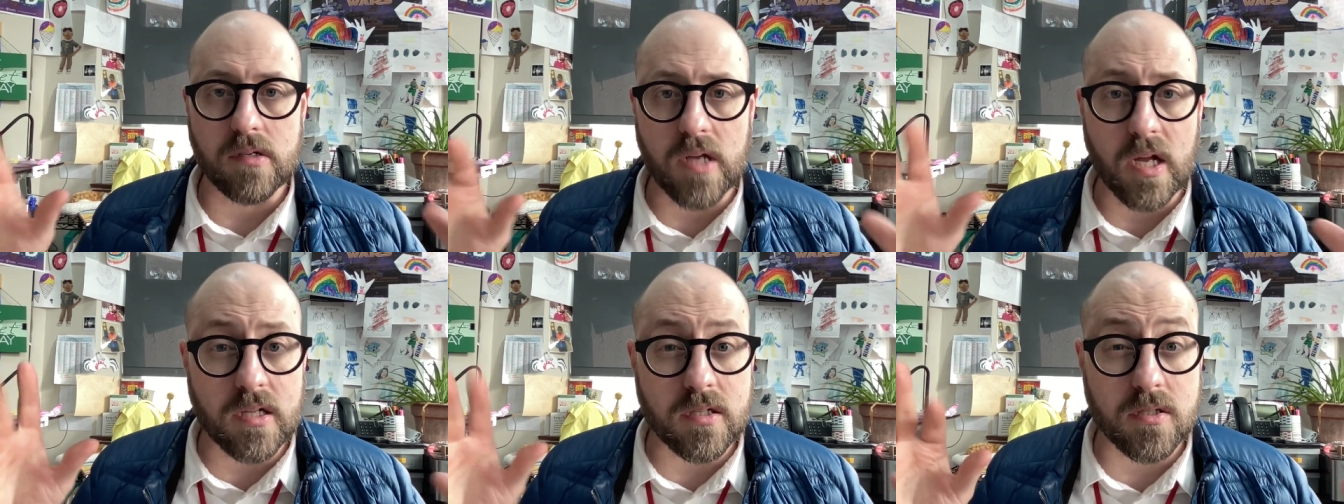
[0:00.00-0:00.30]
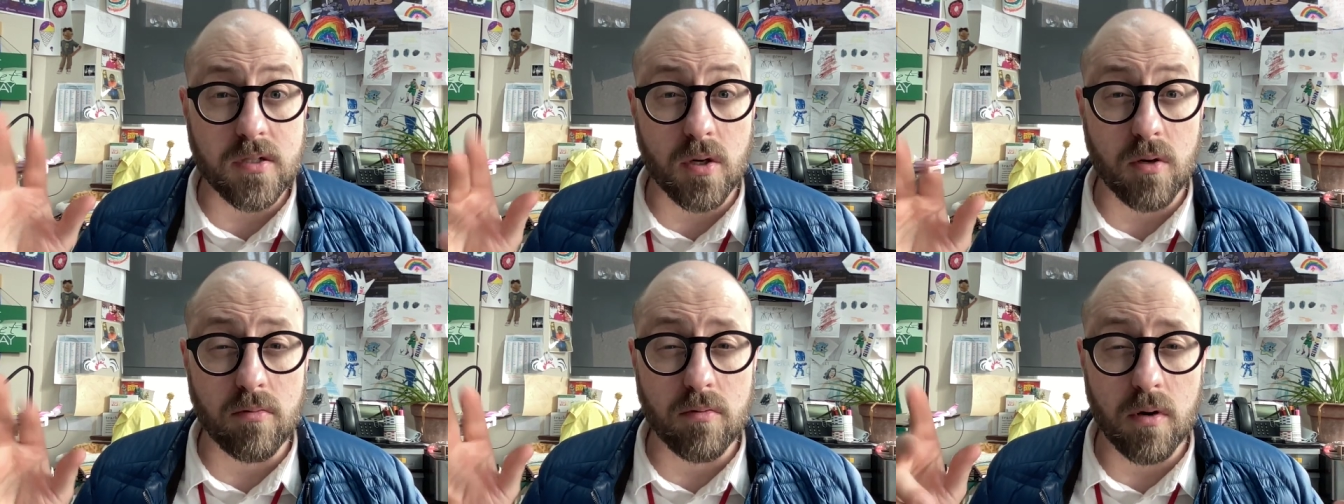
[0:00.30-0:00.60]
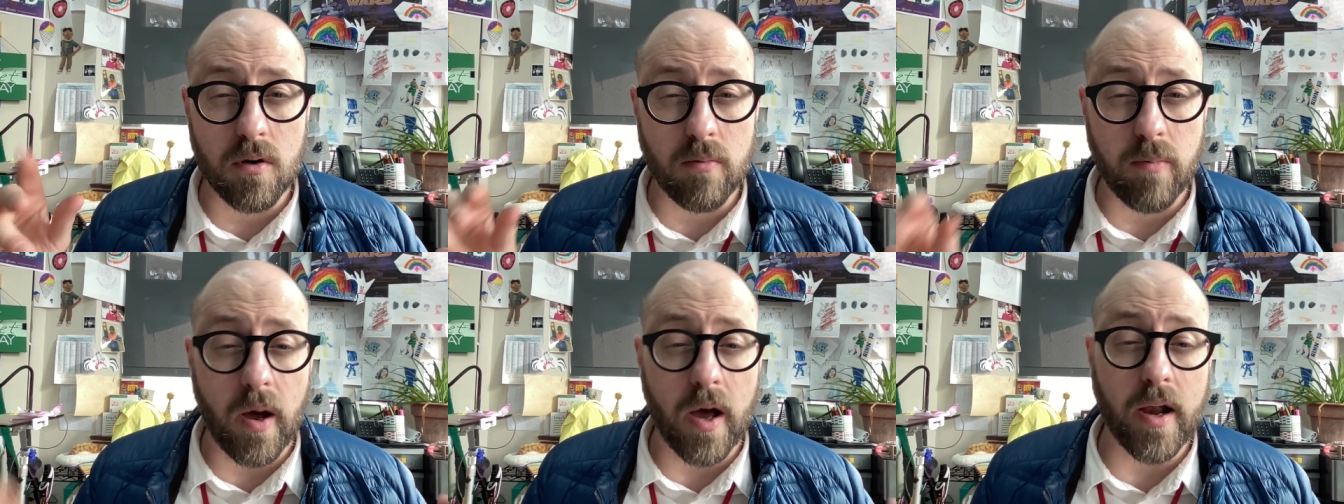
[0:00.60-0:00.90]
Not so
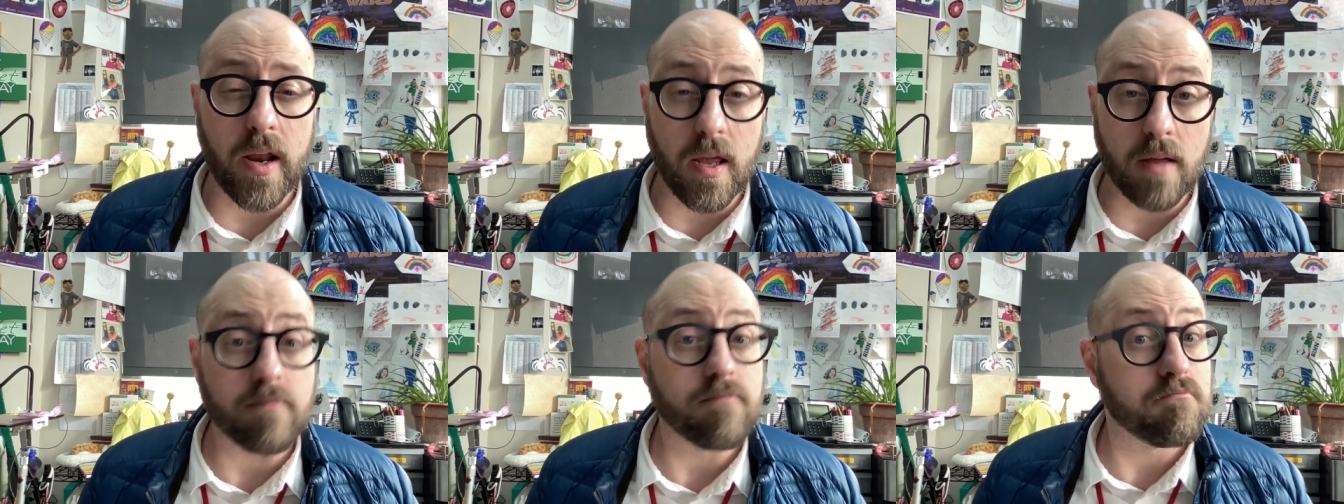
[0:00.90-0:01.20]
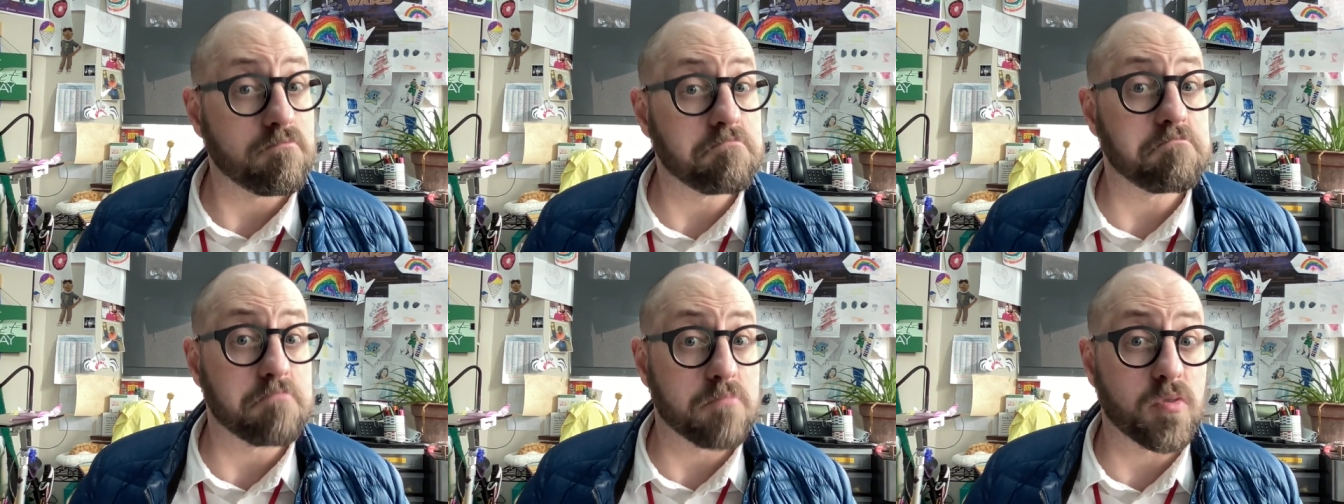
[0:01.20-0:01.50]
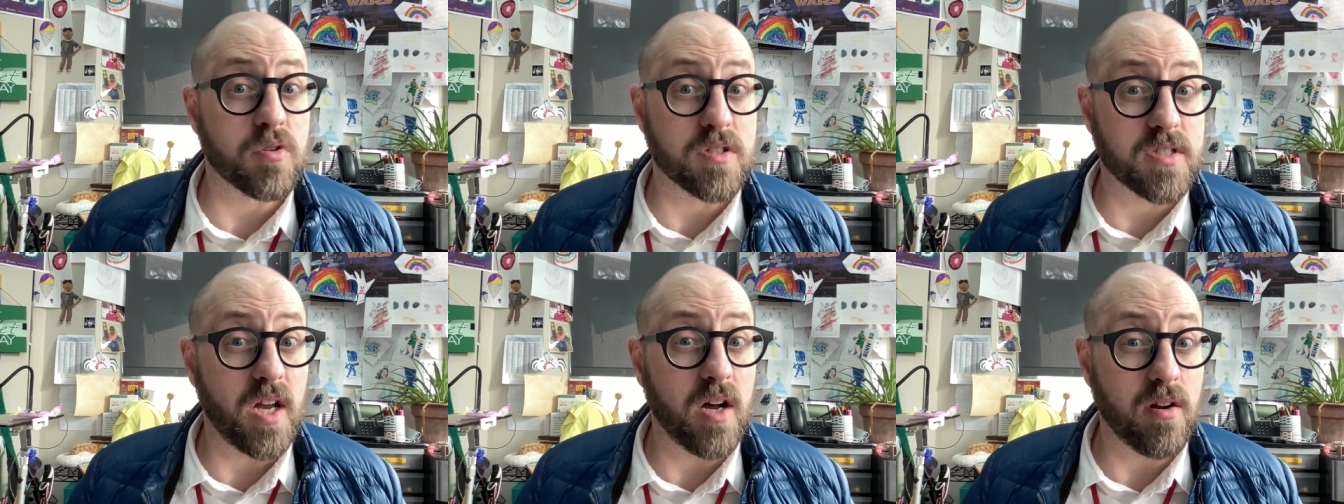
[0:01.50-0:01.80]
roboty.
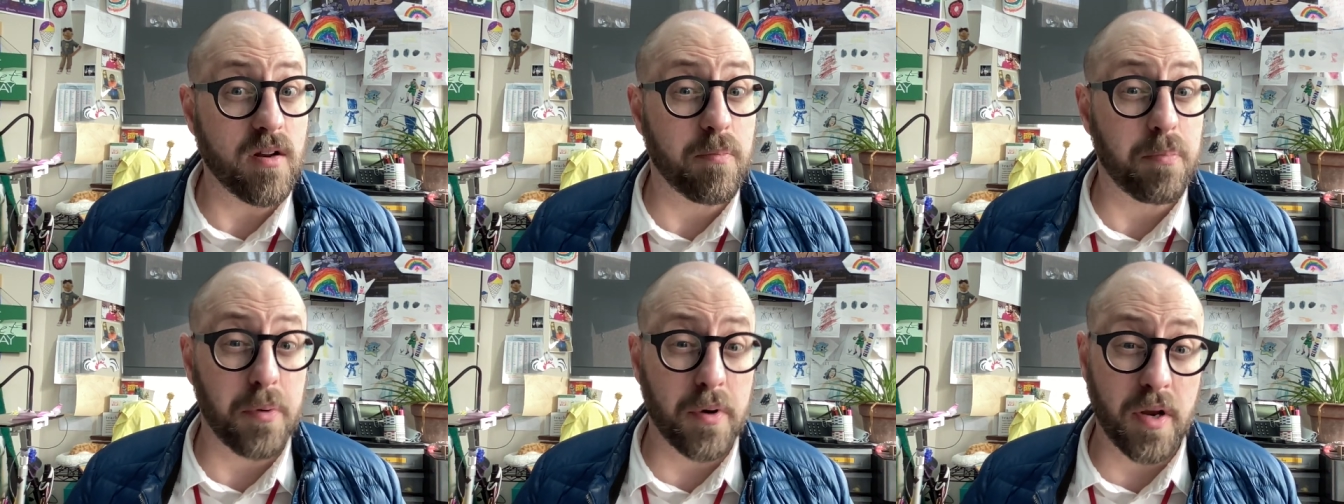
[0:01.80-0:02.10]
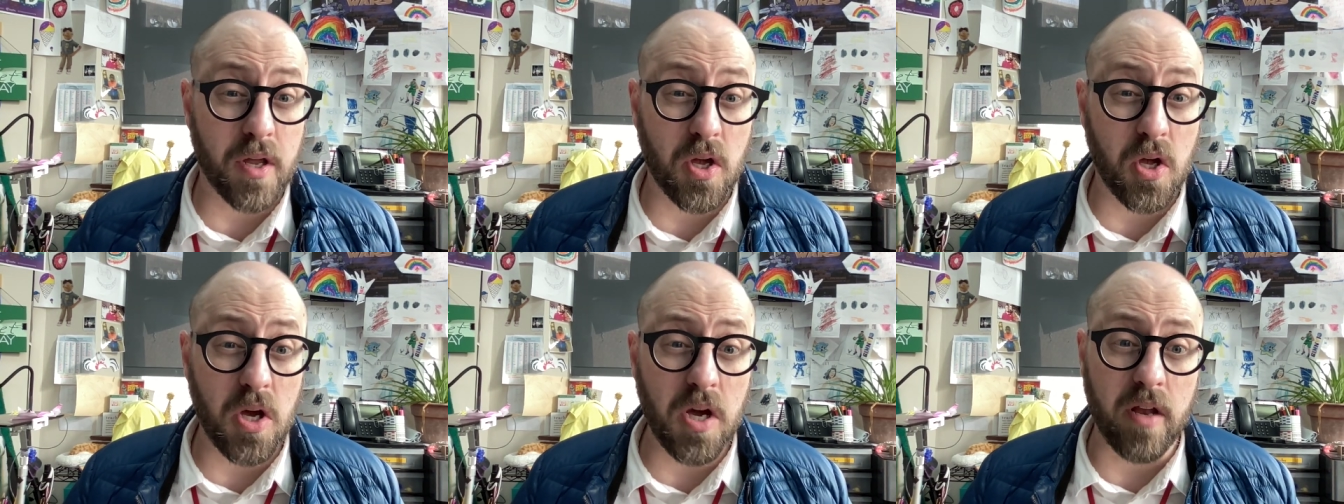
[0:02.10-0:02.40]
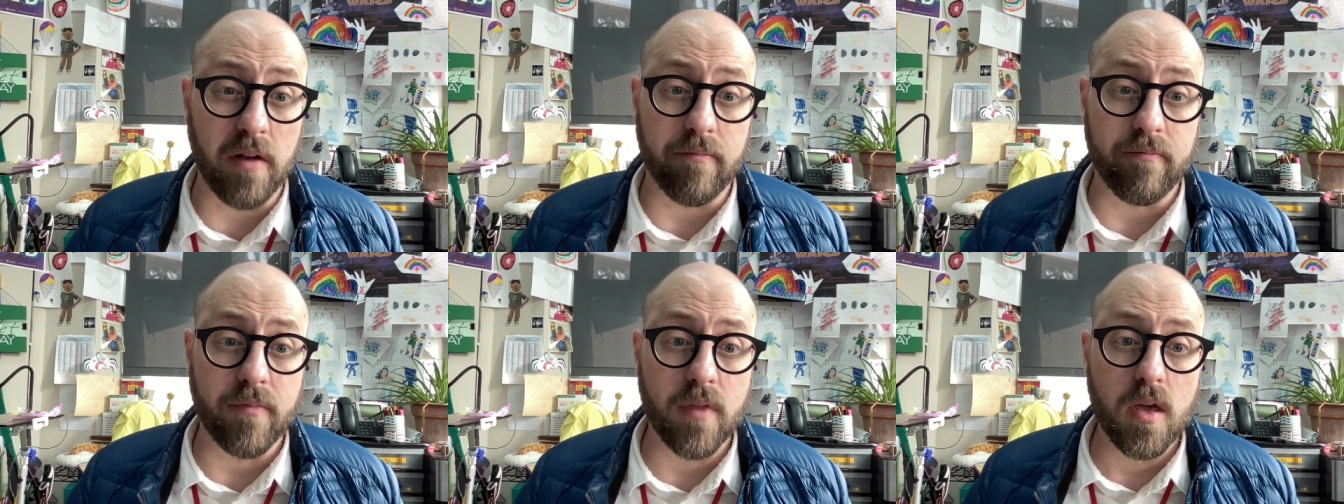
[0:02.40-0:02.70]
Sounded pretty
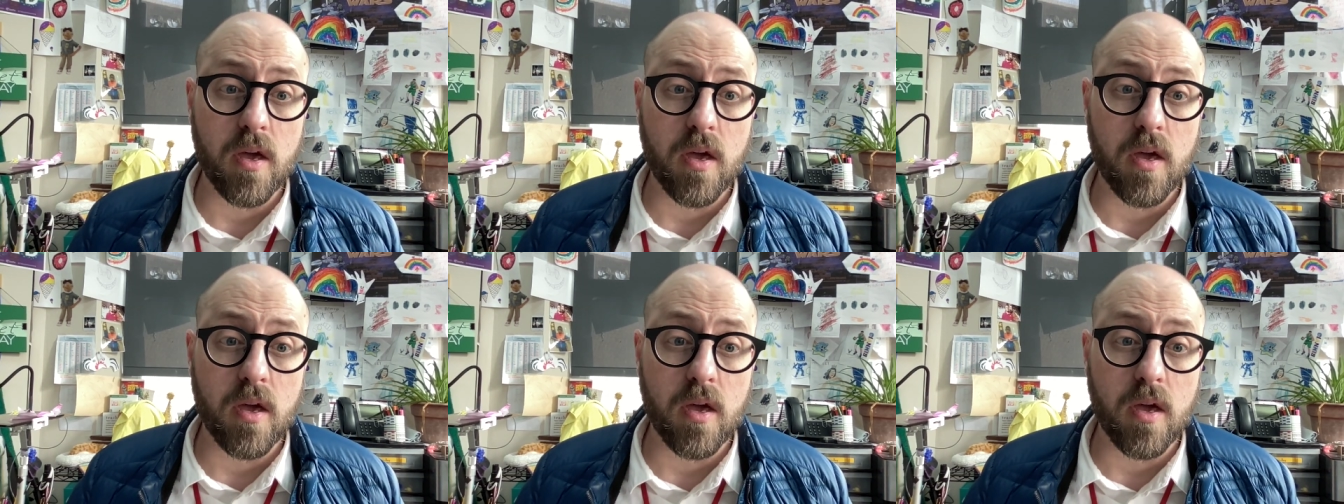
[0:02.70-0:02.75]
good.